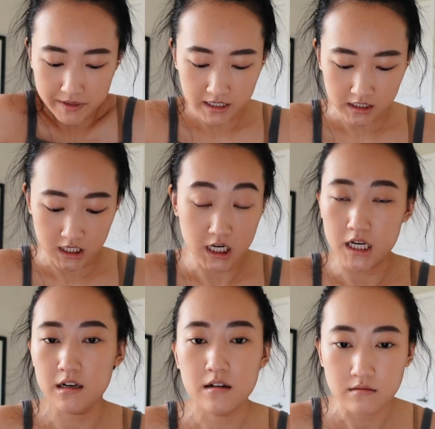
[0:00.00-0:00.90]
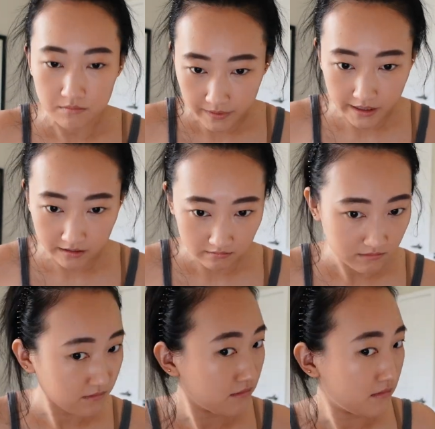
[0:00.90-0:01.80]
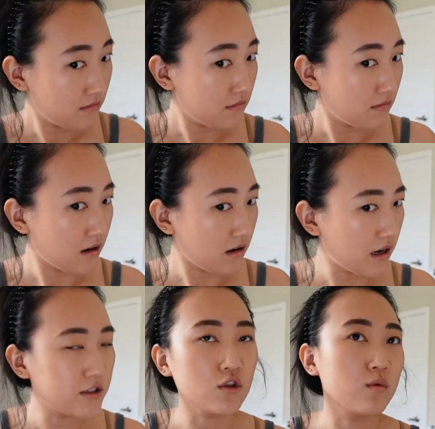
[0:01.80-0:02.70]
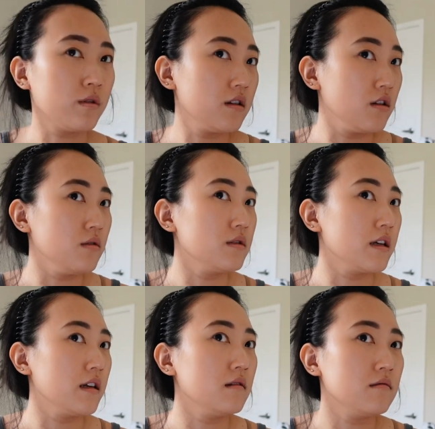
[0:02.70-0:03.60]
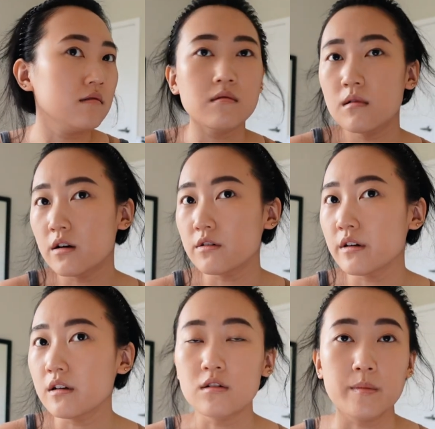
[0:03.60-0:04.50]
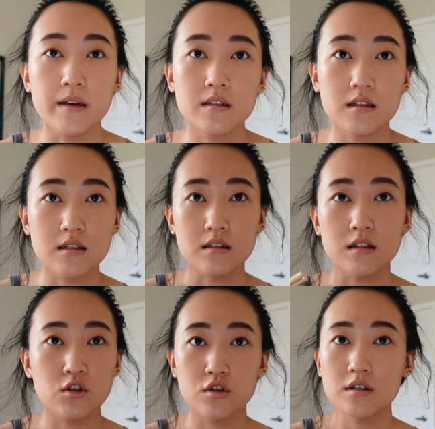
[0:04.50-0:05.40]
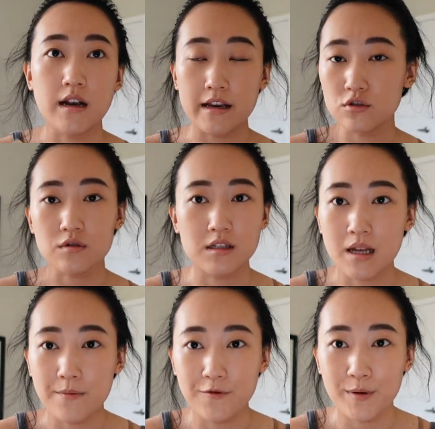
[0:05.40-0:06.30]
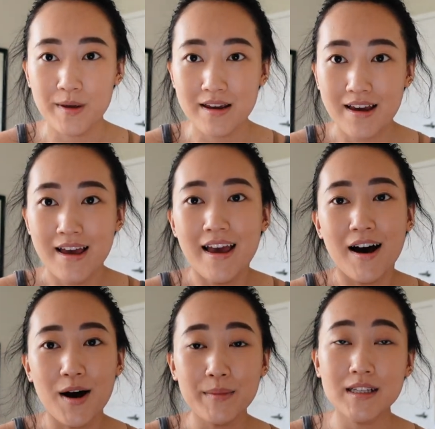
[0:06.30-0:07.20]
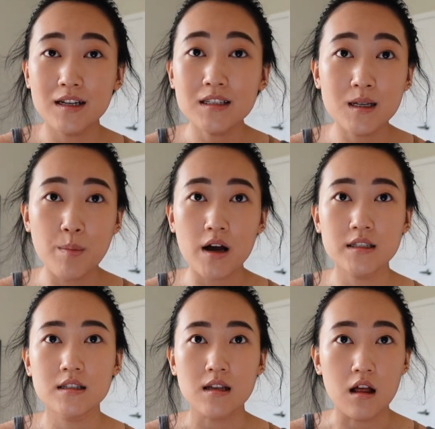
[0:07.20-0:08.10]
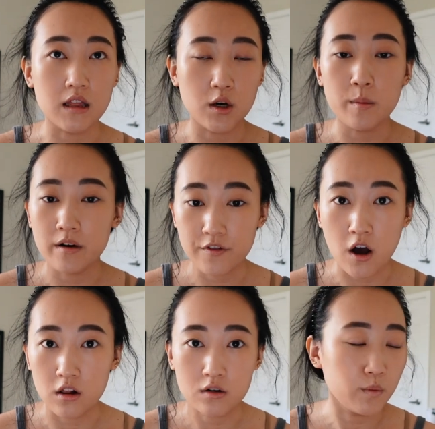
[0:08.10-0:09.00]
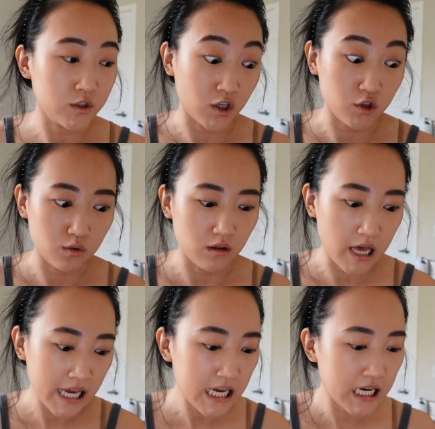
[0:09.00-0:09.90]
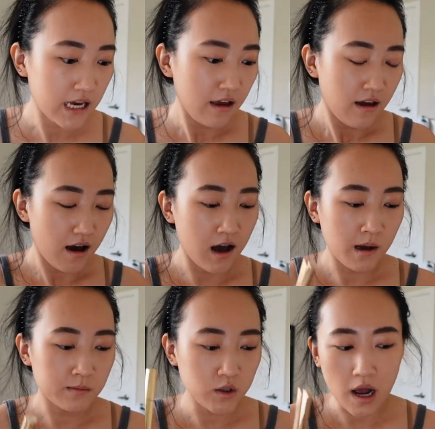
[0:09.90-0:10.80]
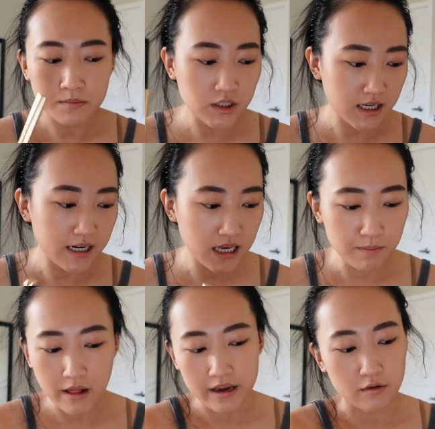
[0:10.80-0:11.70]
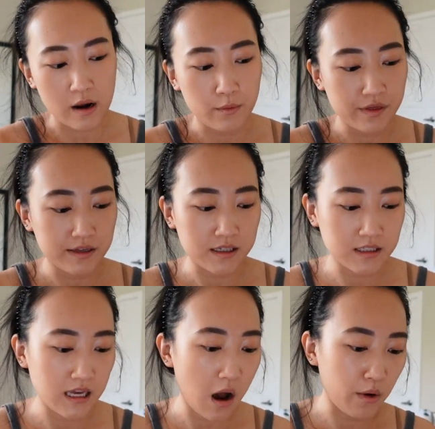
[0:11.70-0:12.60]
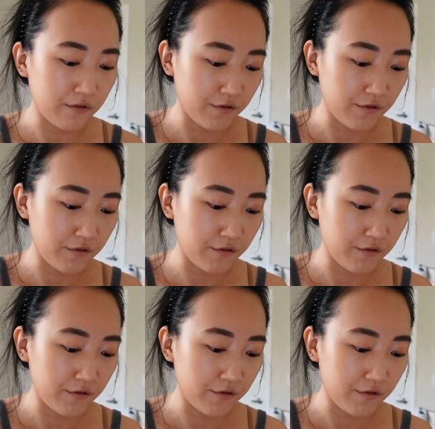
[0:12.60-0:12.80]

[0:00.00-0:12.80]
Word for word: mean, it's good, but I just wouldn't use it on a regular basis because it's just an extra step for me. Um, it does deposits a little bit of color, which I do like. Um, so I'm just gonna keep playing around with this and see how I